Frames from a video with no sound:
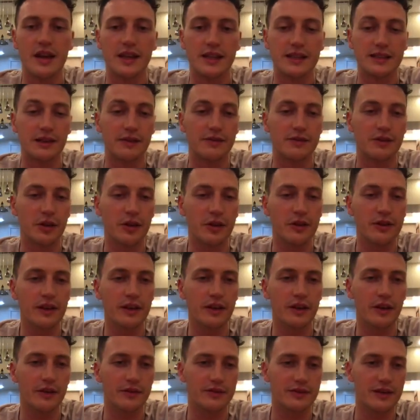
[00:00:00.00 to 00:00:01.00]
So I've turned
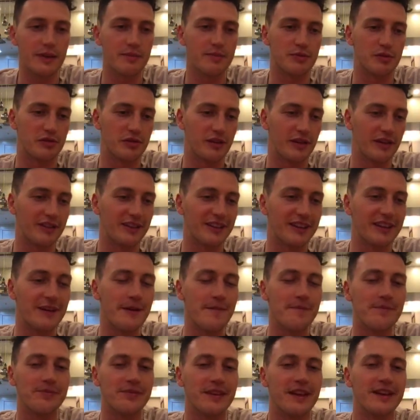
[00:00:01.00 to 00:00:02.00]
that off temporarily
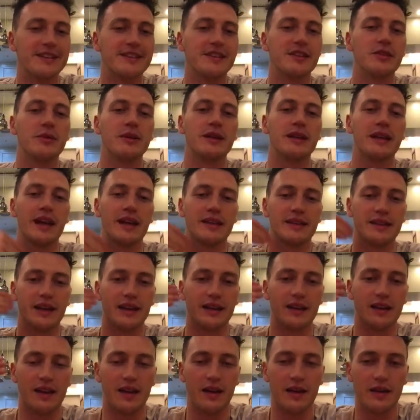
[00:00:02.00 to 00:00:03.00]
until we get
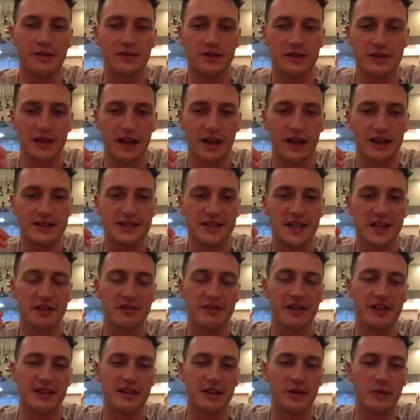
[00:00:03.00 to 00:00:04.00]
that seller
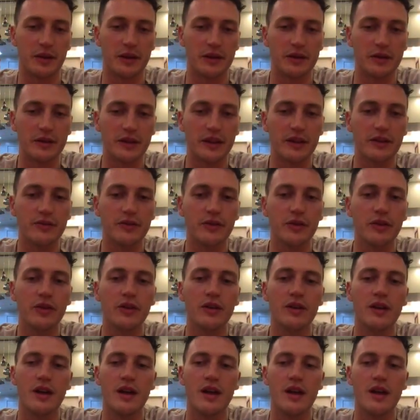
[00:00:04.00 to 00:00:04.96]
rank that we're looking for,